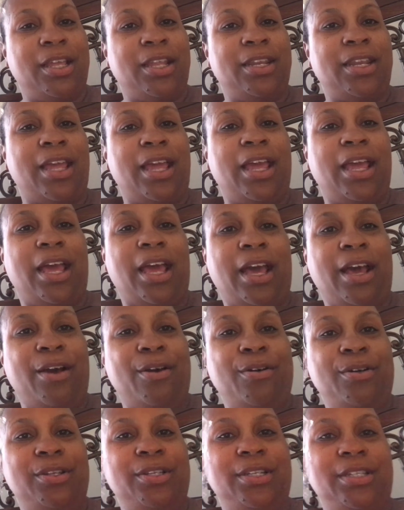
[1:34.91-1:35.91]
Now, I
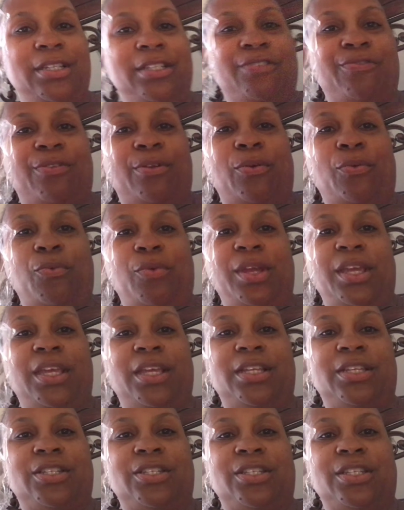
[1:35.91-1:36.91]
ordered this from
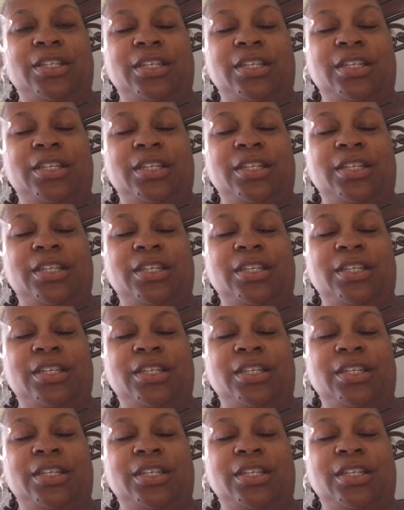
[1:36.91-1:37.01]
Wish.